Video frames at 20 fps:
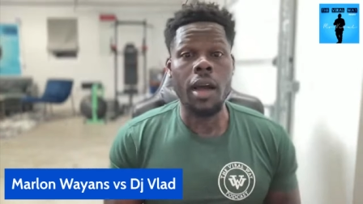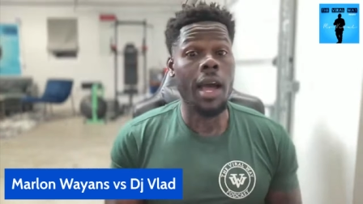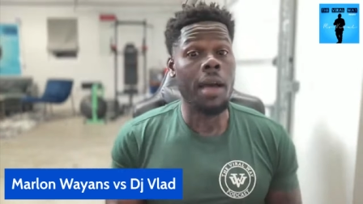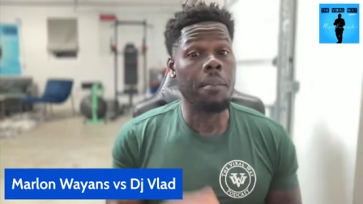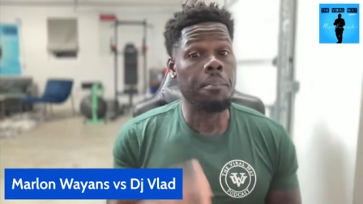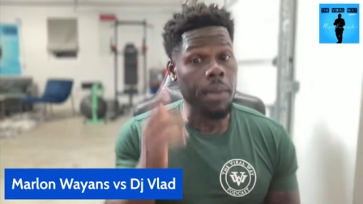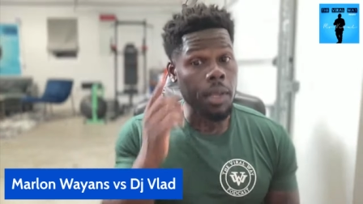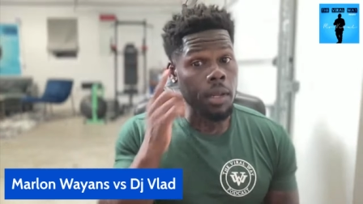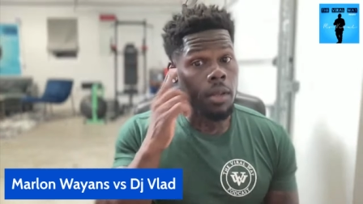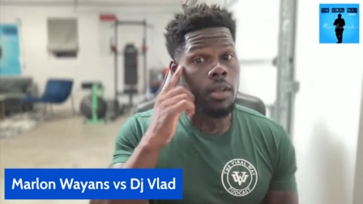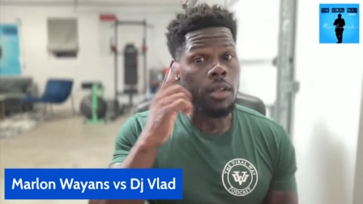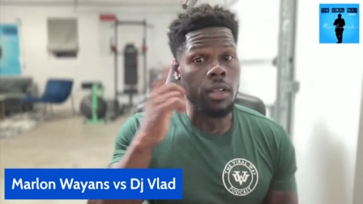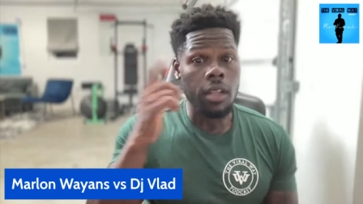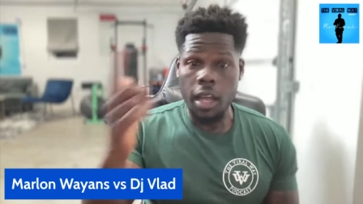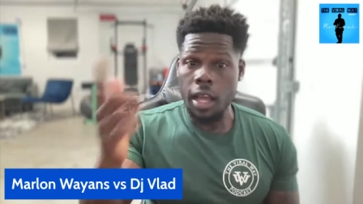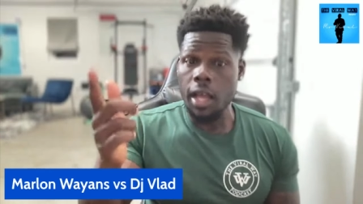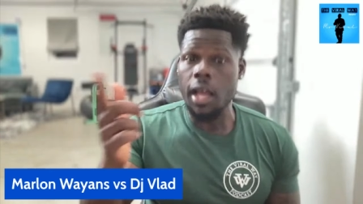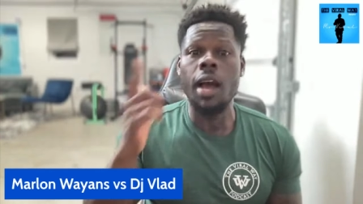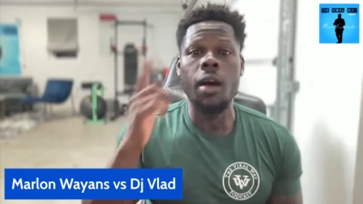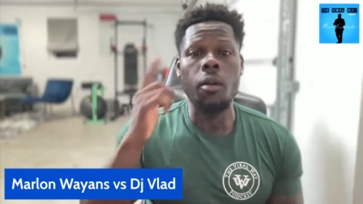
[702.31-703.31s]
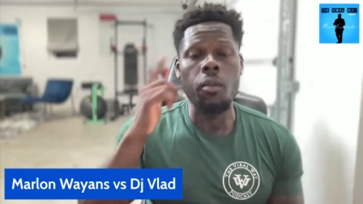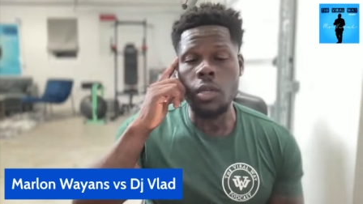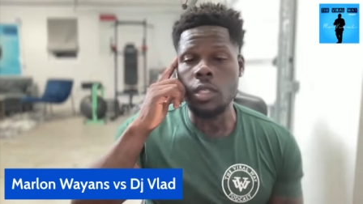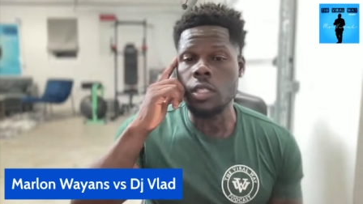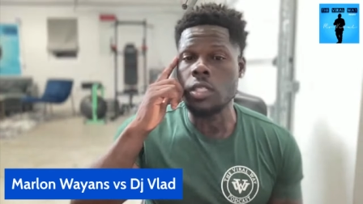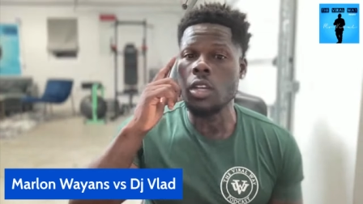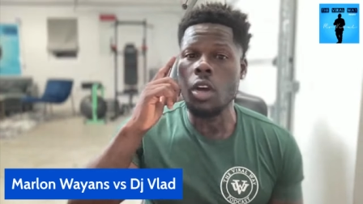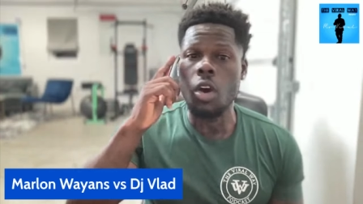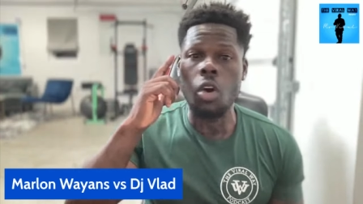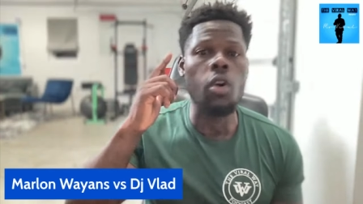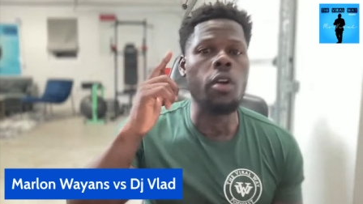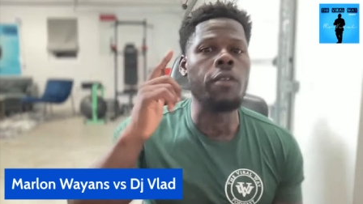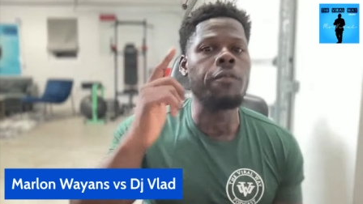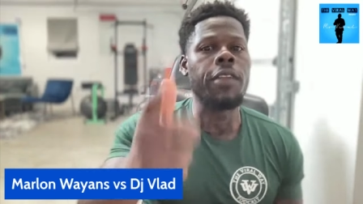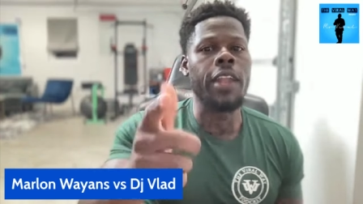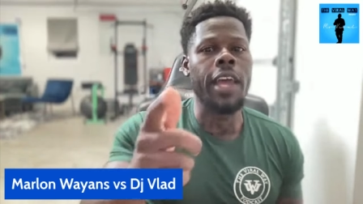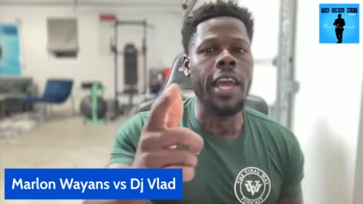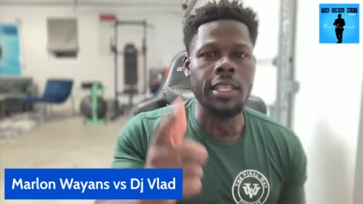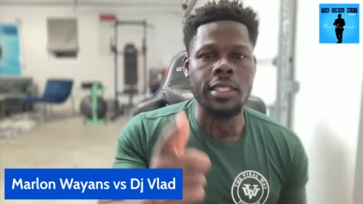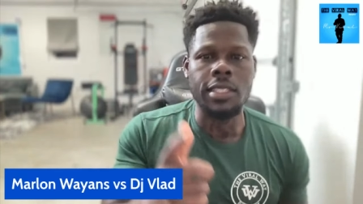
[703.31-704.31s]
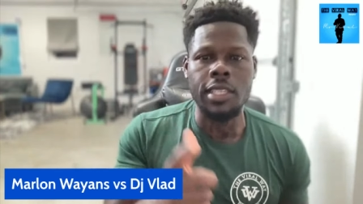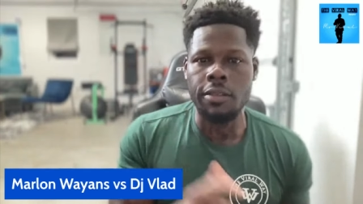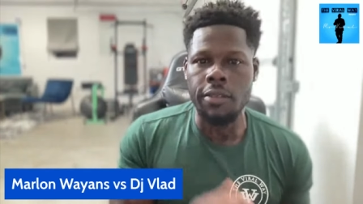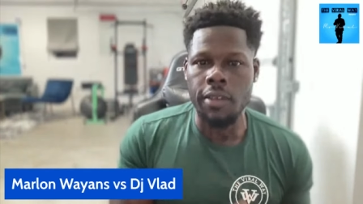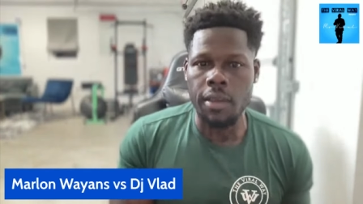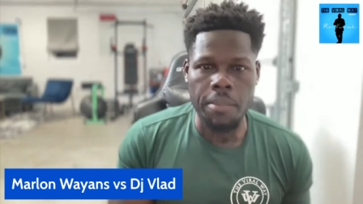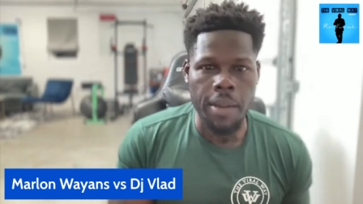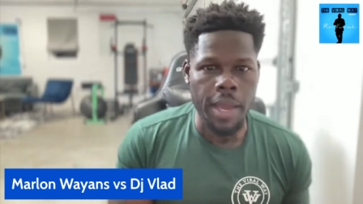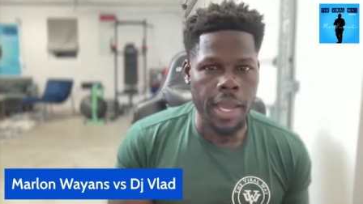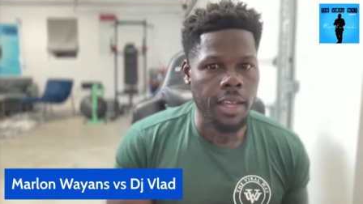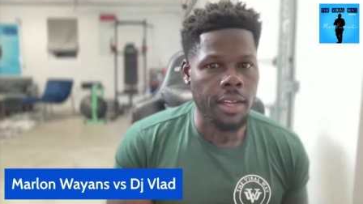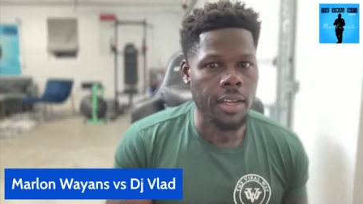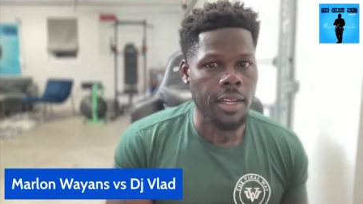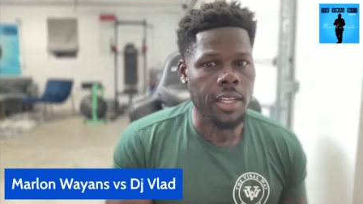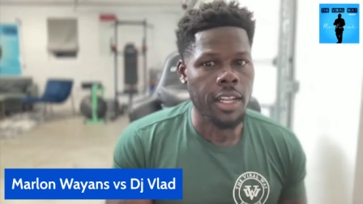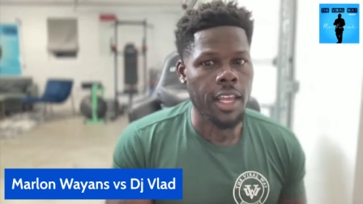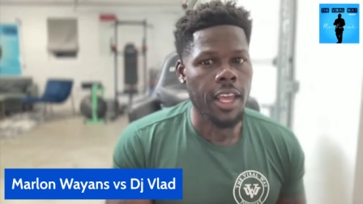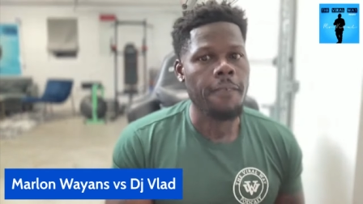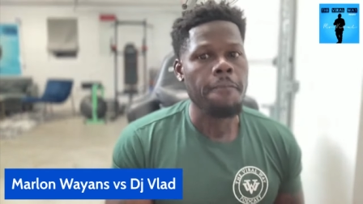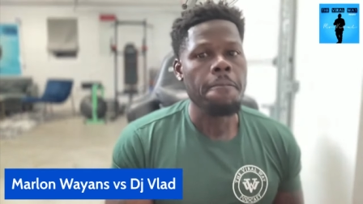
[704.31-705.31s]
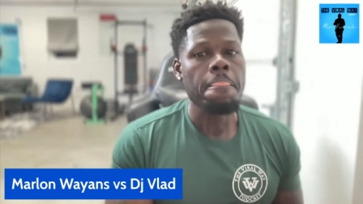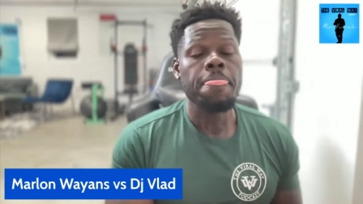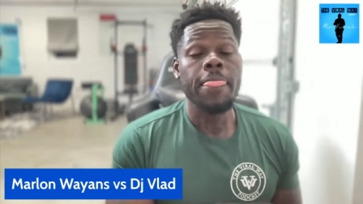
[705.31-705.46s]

I've been, I was on Vlad T V back in the day.